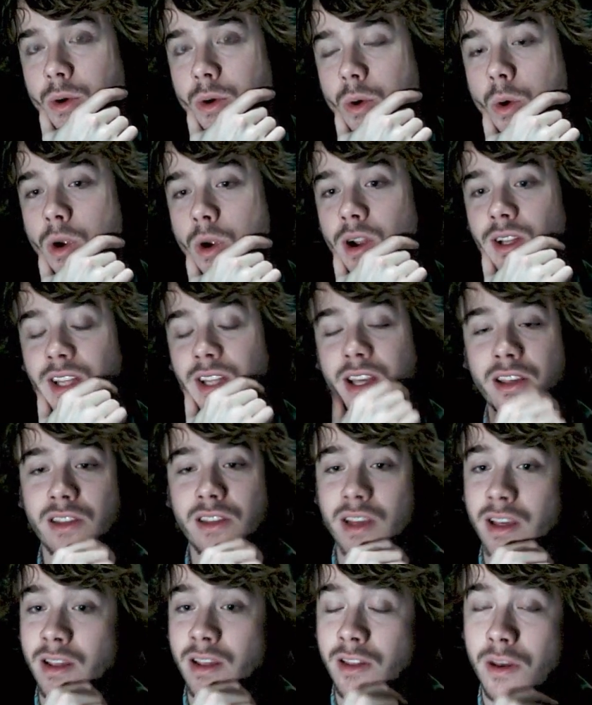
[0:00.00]
Or at
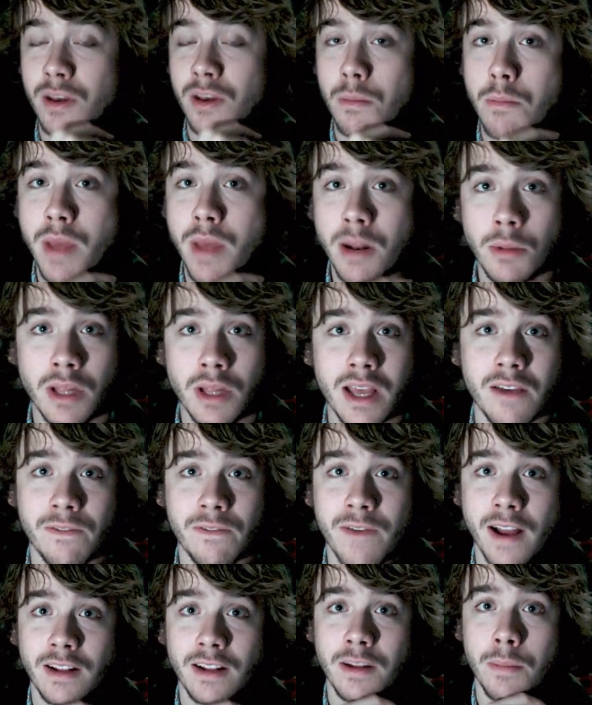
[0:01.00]
least is minimally
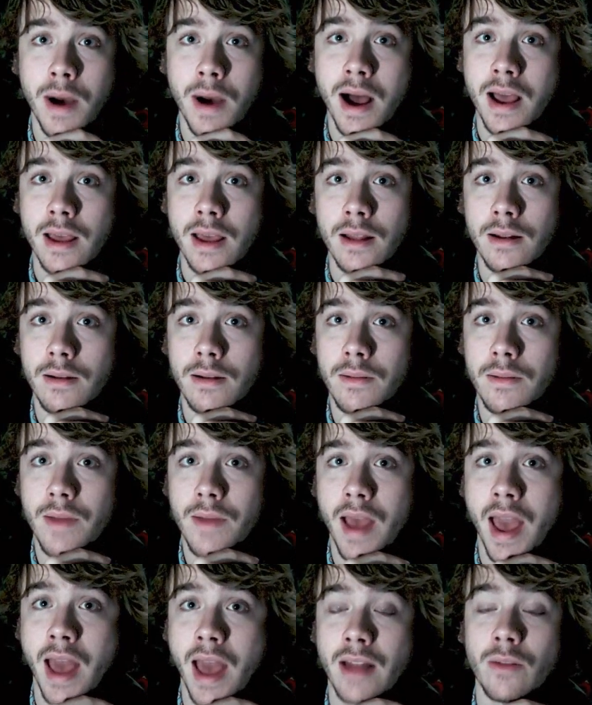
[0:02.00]
affected by it.
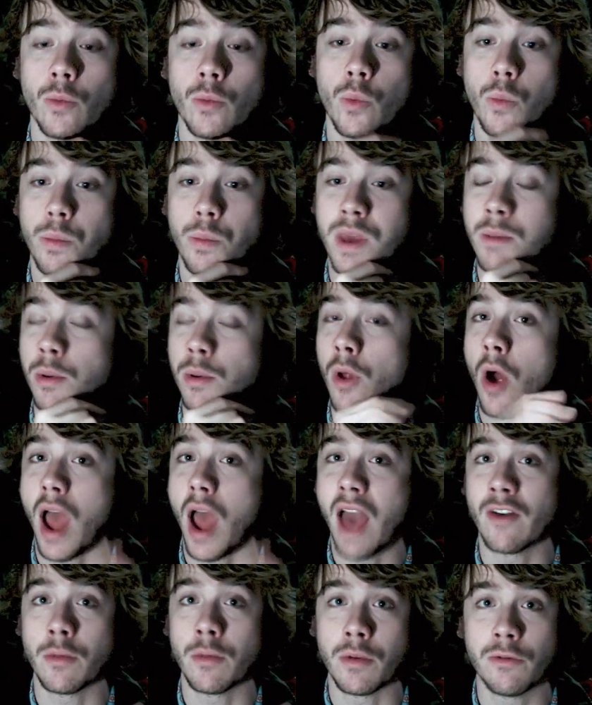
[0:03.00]
And people
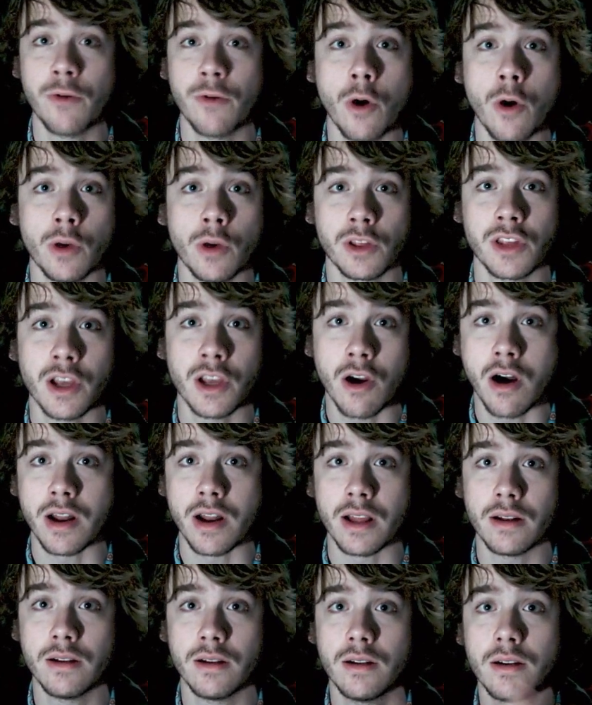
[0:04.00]
haven't been focusing on
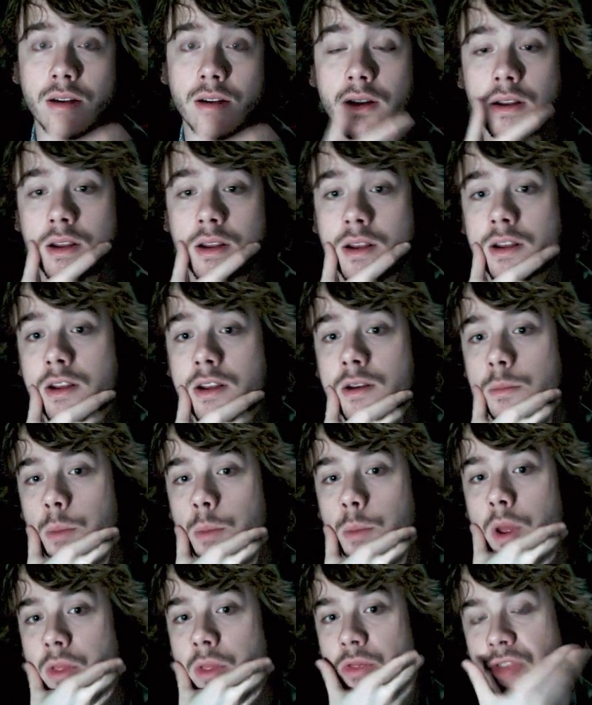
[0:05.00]
it.
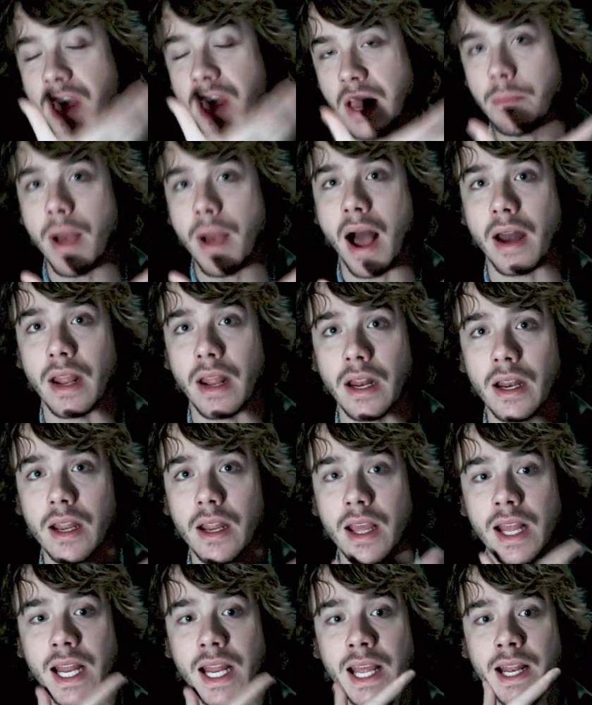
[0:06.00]
But think about
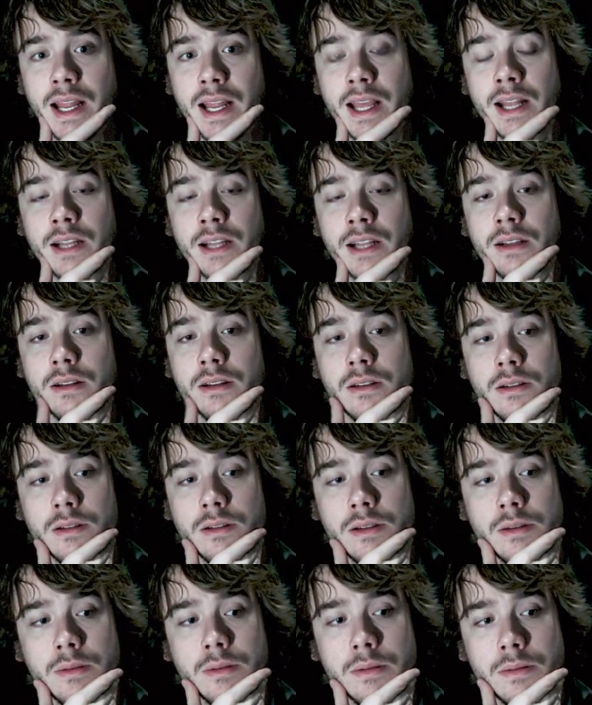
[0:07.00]
it.
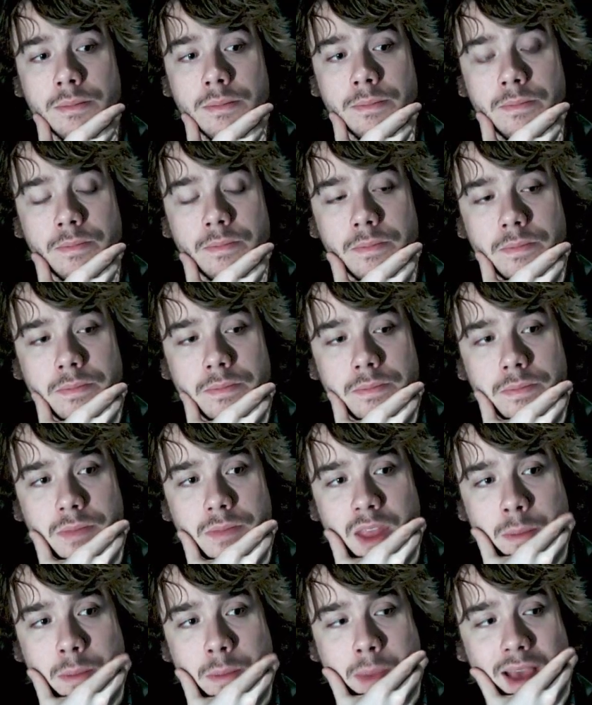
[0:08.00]

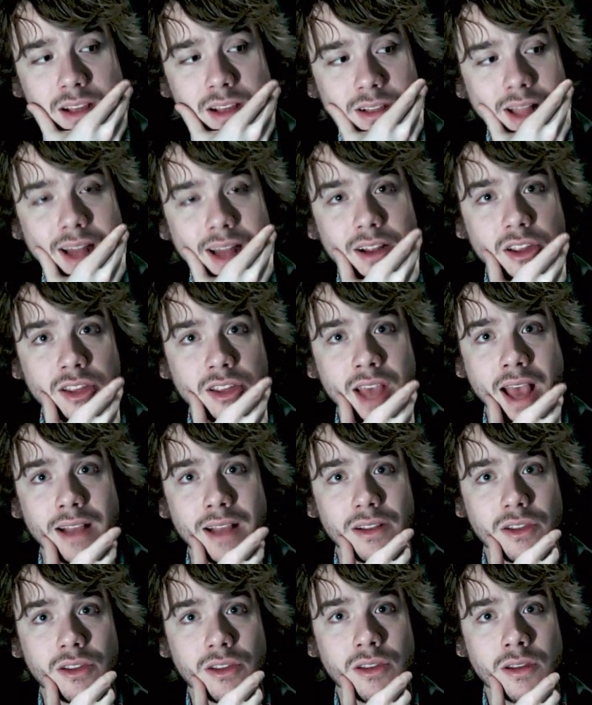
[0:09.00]
It makes a lot of
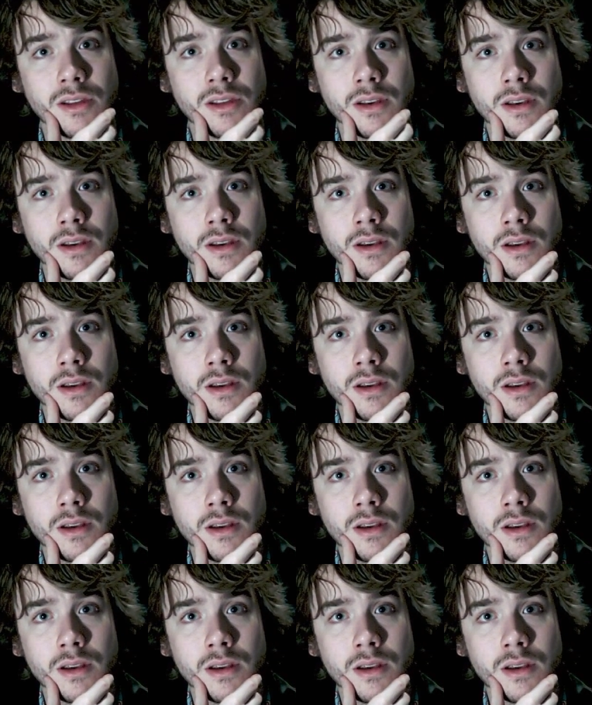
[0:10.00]
sense.